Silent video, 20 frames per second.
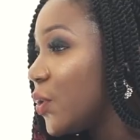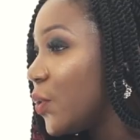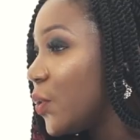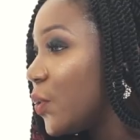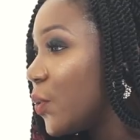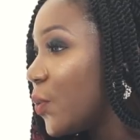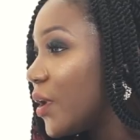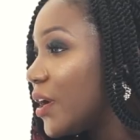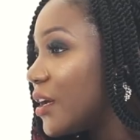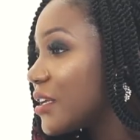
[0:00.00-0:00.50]

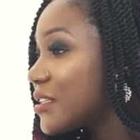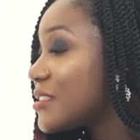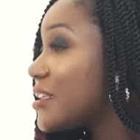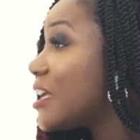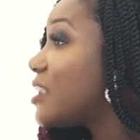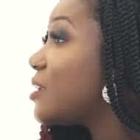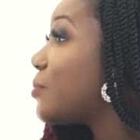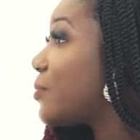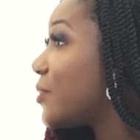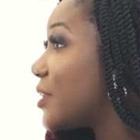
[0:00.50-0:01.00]
You were
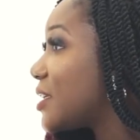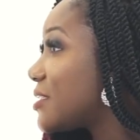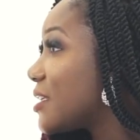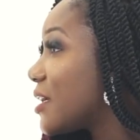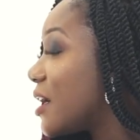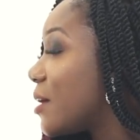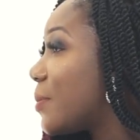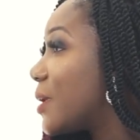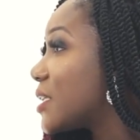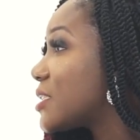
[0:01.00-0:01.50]

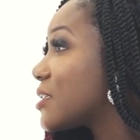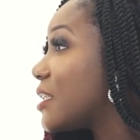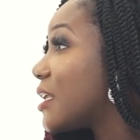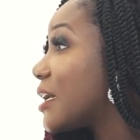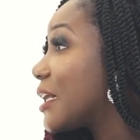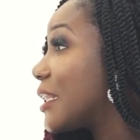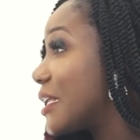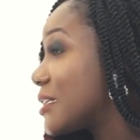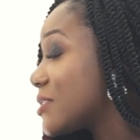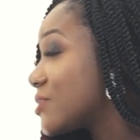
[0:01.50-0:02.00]
celebrating a
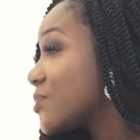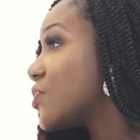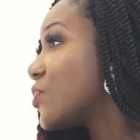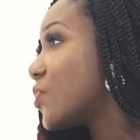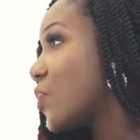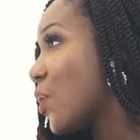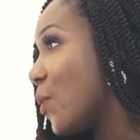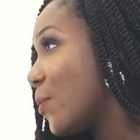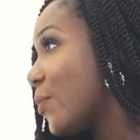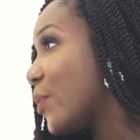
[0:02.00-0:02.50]
particular
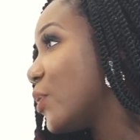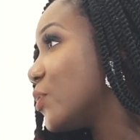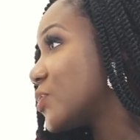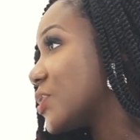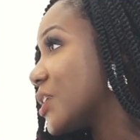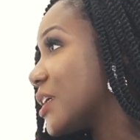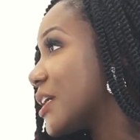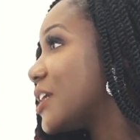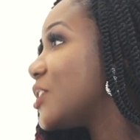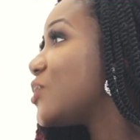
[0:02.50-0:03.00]
classical
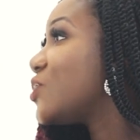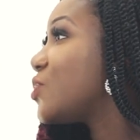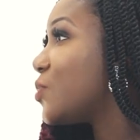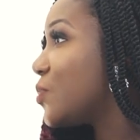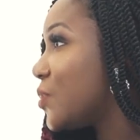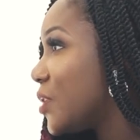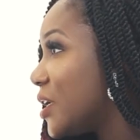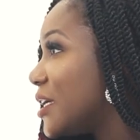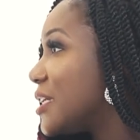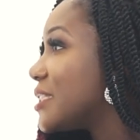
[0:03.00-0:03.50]
composer. Can
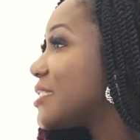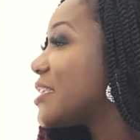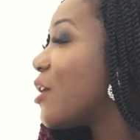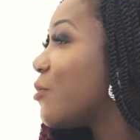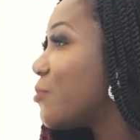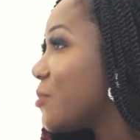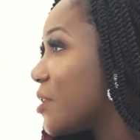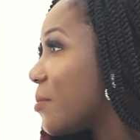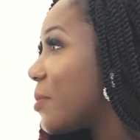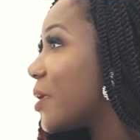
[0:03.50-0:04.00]
you
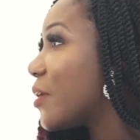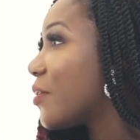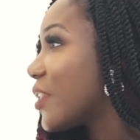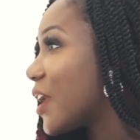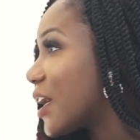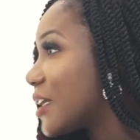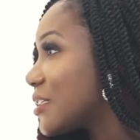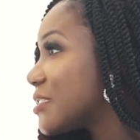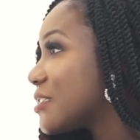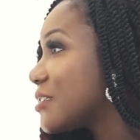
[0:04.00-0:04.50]
tell me about that?